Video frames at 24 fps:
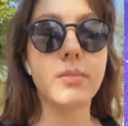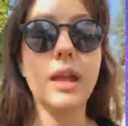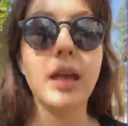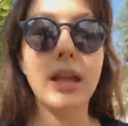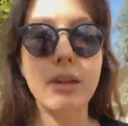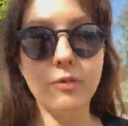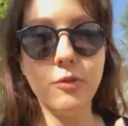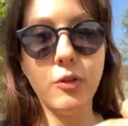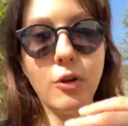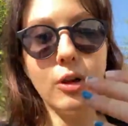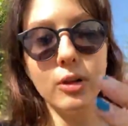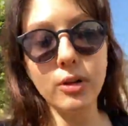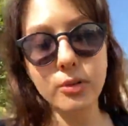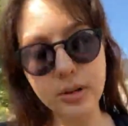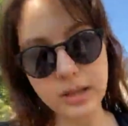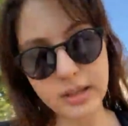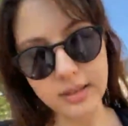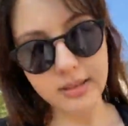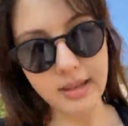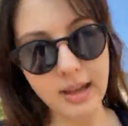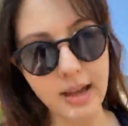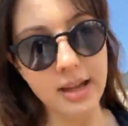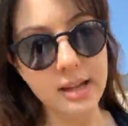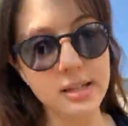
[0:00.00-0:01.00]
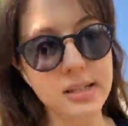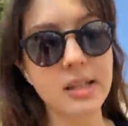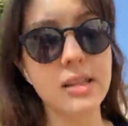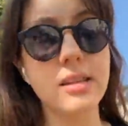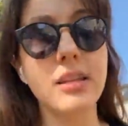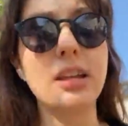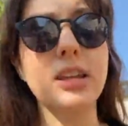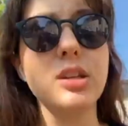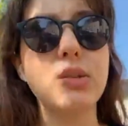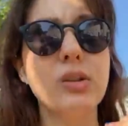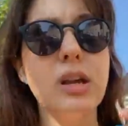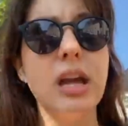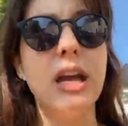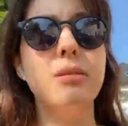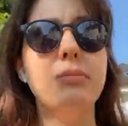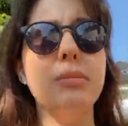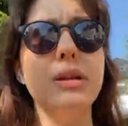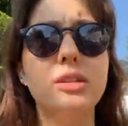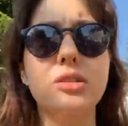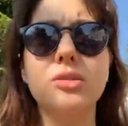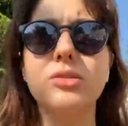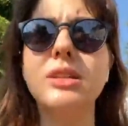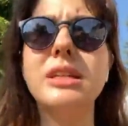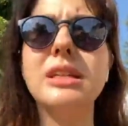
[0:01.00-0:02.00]
and following that, and then you can
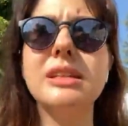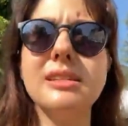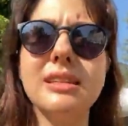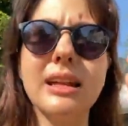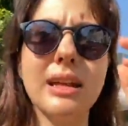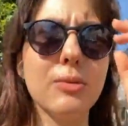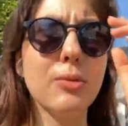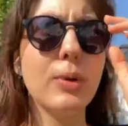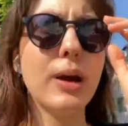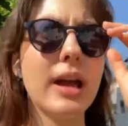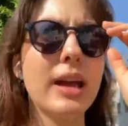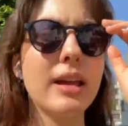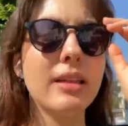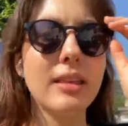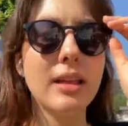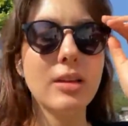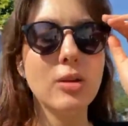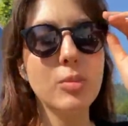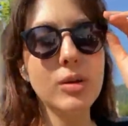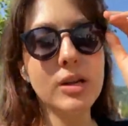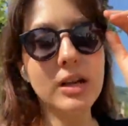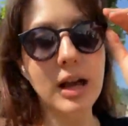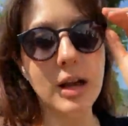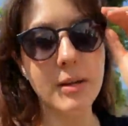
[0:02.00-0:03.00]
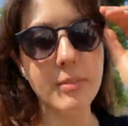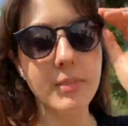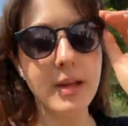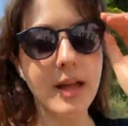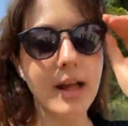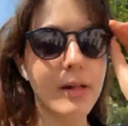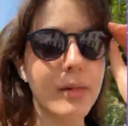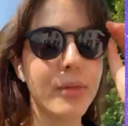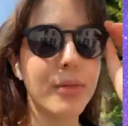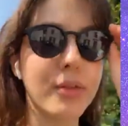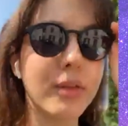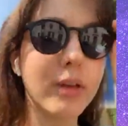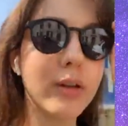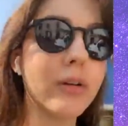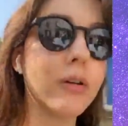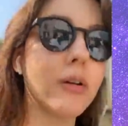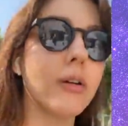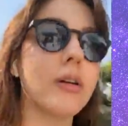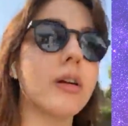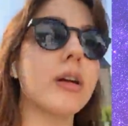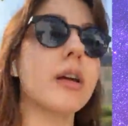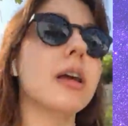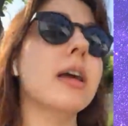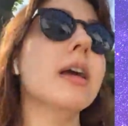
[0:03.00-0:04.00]
meet your needs that way, and then you become
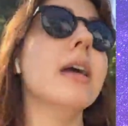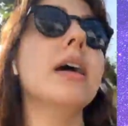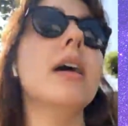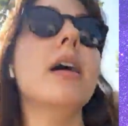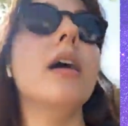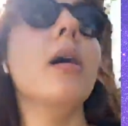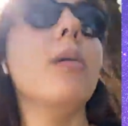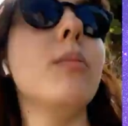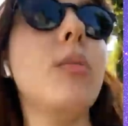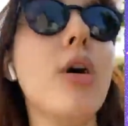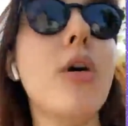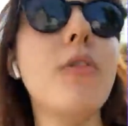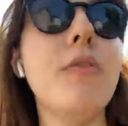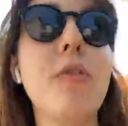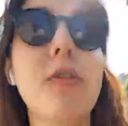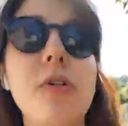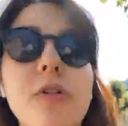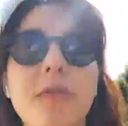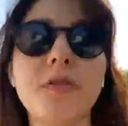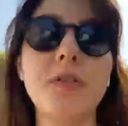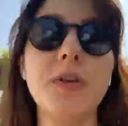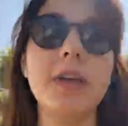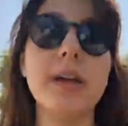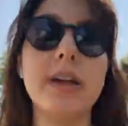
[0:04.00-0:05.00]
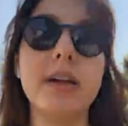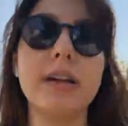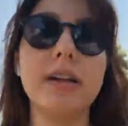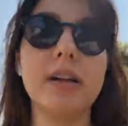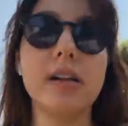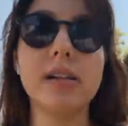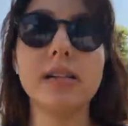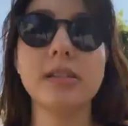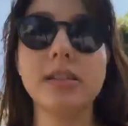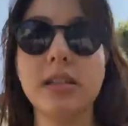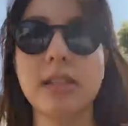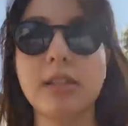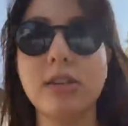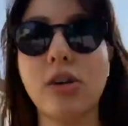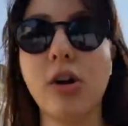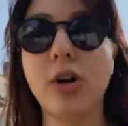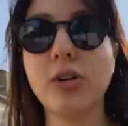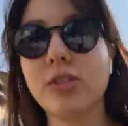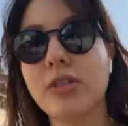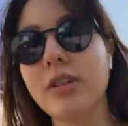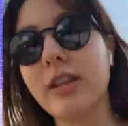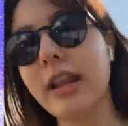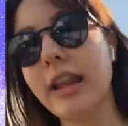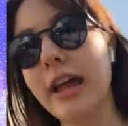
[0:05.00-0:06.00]
healthier, more fulfilled, you
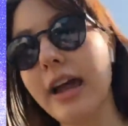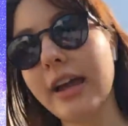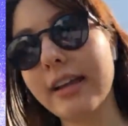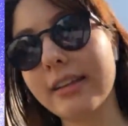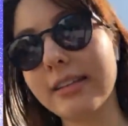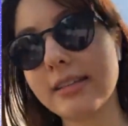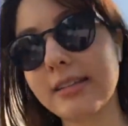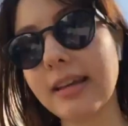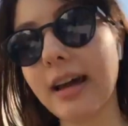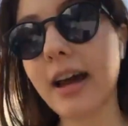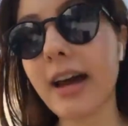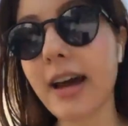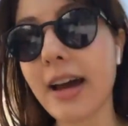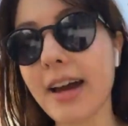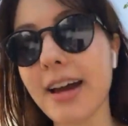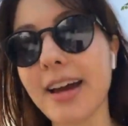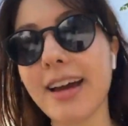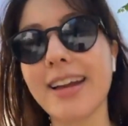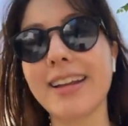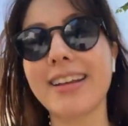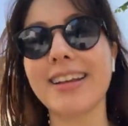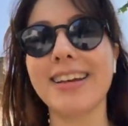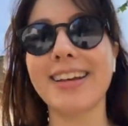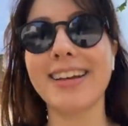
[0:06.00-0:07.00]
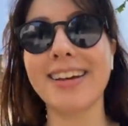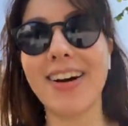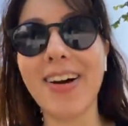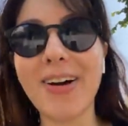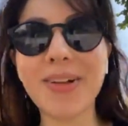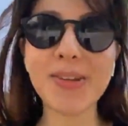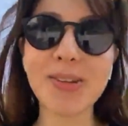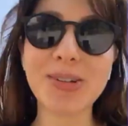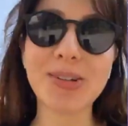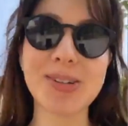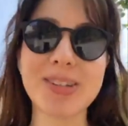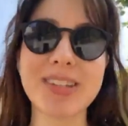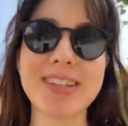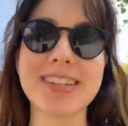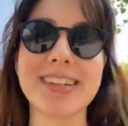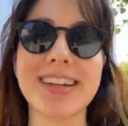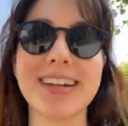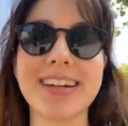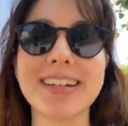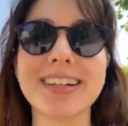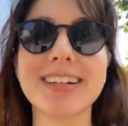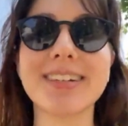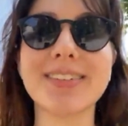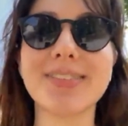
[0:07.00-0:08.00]
go to the light side, all the good
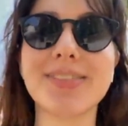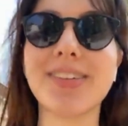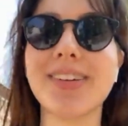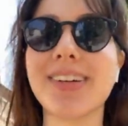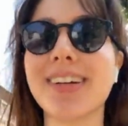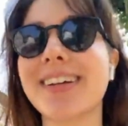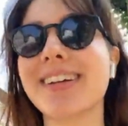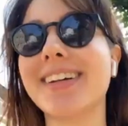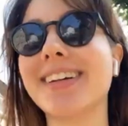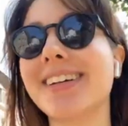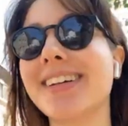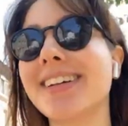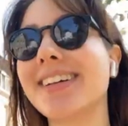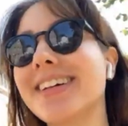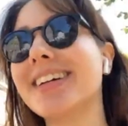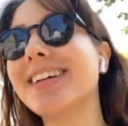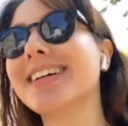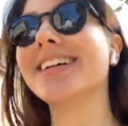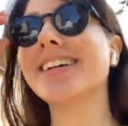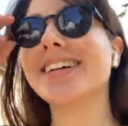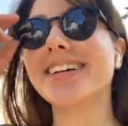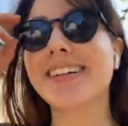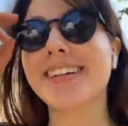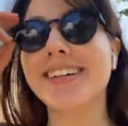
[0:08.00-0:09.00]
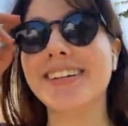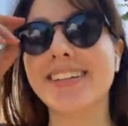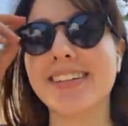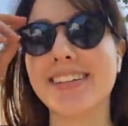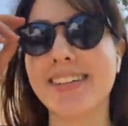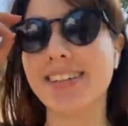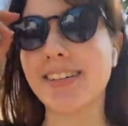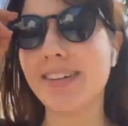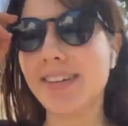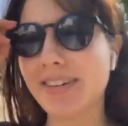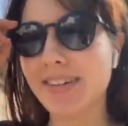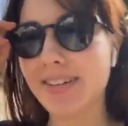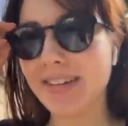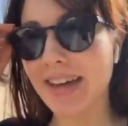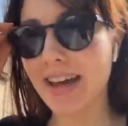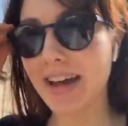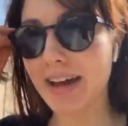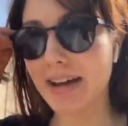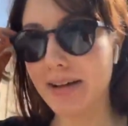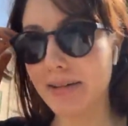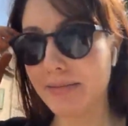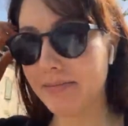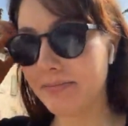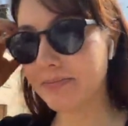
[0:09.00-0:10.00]
stuff. So
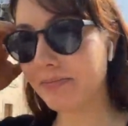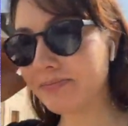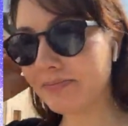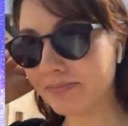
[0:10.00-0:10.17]
yeah,